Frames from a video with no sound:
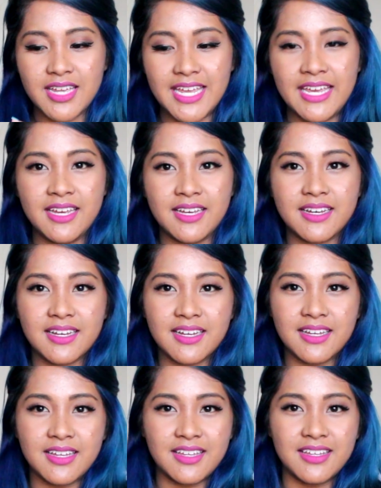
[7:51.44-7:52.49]
ink
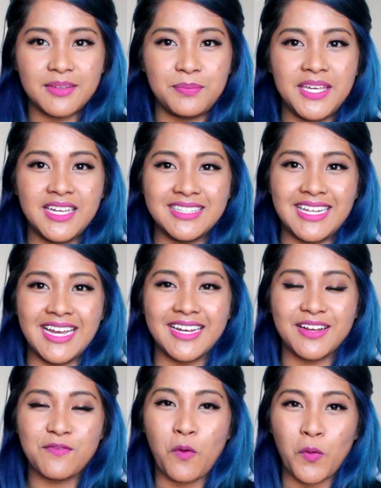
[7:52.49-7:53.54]
being like
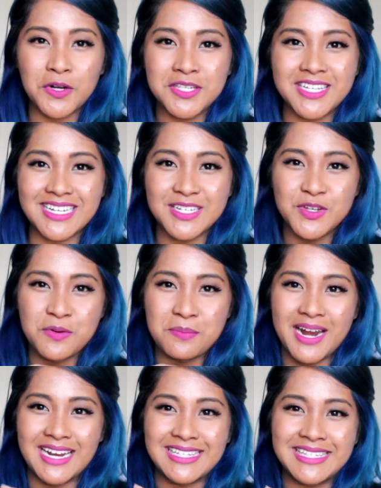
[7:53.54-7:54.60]
forced into
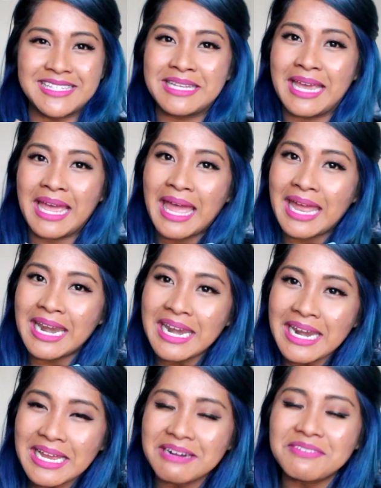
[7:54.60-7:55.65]
my skin
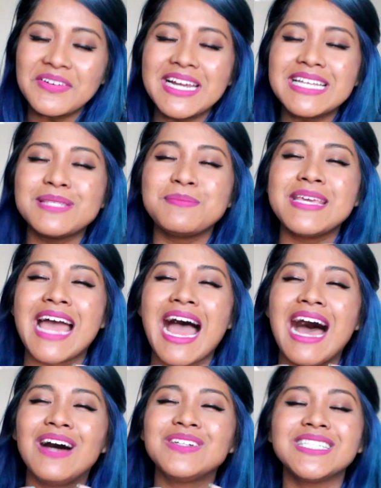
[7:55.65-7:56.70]
freaks me
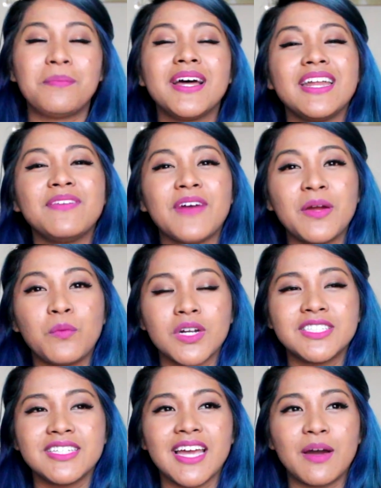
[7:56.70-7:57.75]
out. But if I were
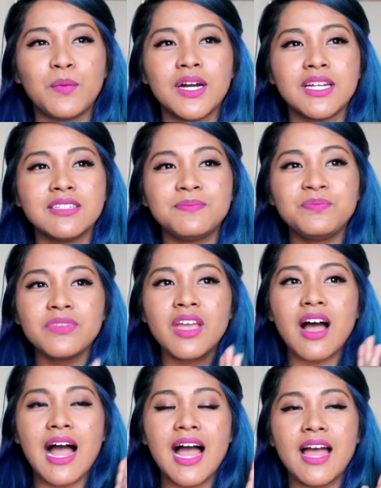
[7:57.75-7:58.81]
to get one,
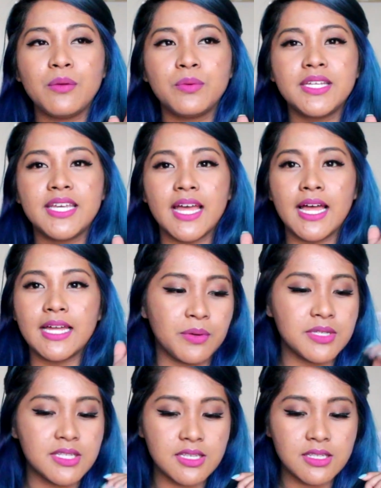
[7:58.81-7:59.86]
I would get, there
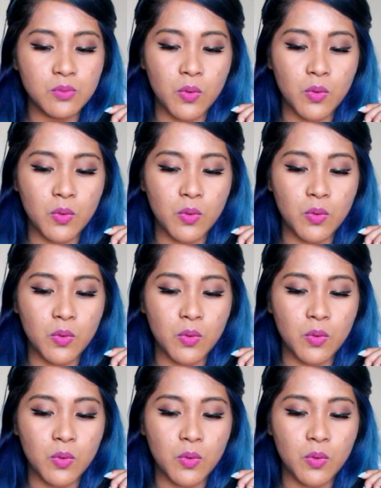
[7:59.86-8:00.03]
was this